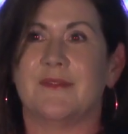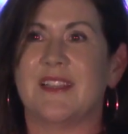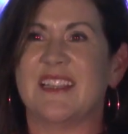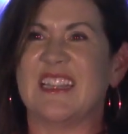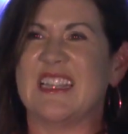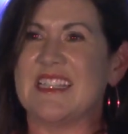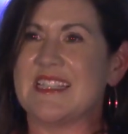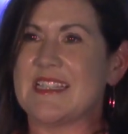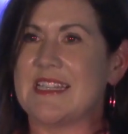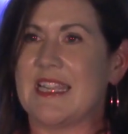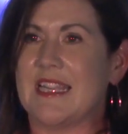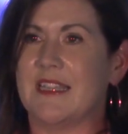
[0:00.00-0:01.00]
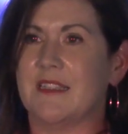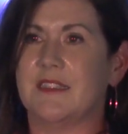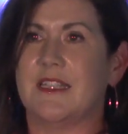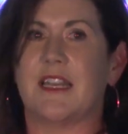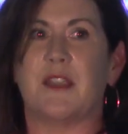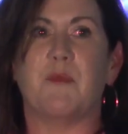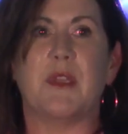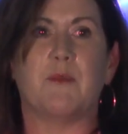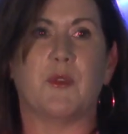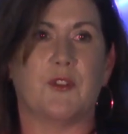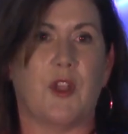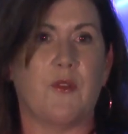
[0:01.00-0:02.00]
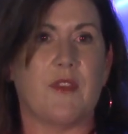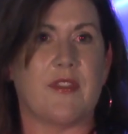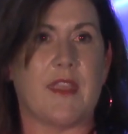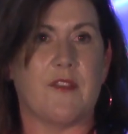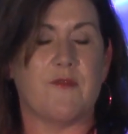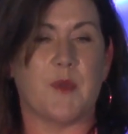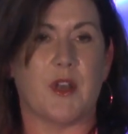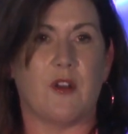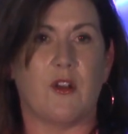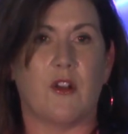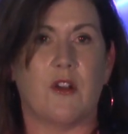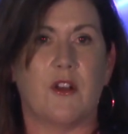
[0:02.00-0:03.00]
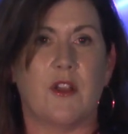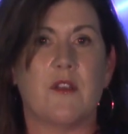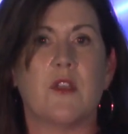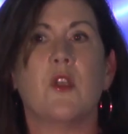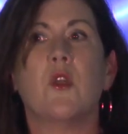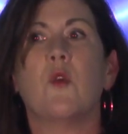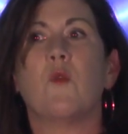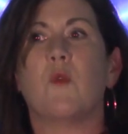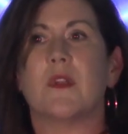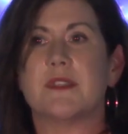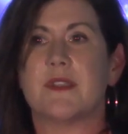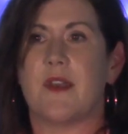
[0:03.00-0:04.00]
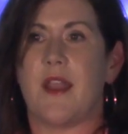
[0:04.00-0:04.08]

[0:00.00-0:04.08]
listening, letting people know that they've been heard, what's going to